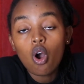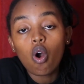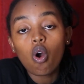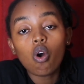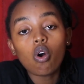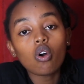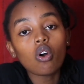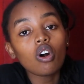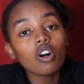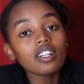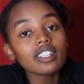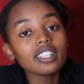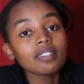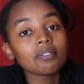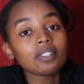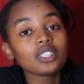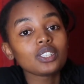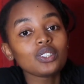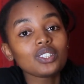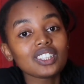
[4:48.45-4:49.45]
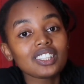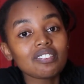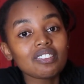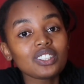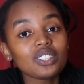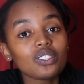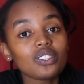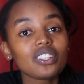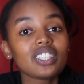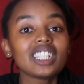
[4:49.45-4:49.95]
or call them at
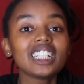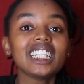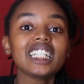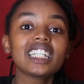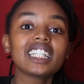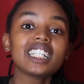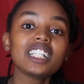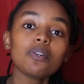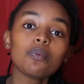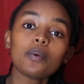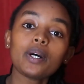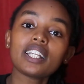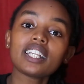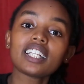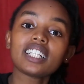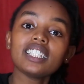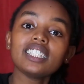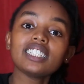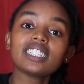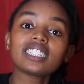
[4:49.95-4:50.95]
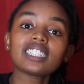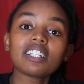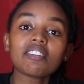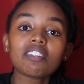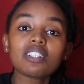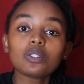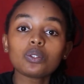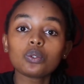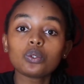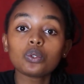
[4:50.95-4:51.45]
0703 313
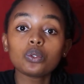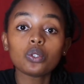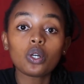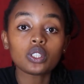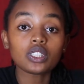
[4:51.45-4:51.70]
722,